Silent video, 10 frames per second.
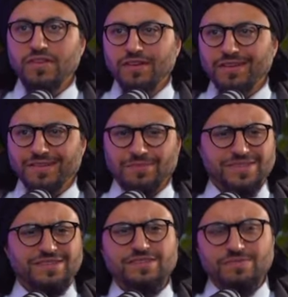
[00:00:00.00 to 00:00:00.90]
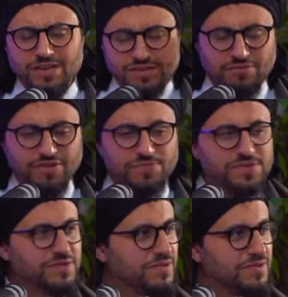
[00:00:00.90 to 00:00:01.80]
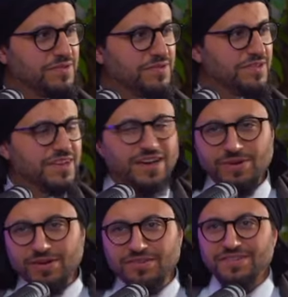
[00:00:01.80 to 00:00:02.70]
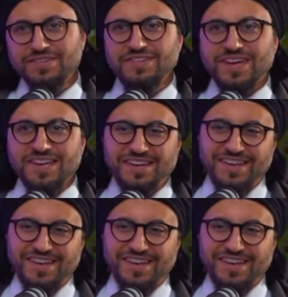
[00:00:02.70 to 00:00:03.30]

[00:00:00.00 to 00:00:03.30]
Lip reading: Umar said, this man is corrupt. Get him out, right?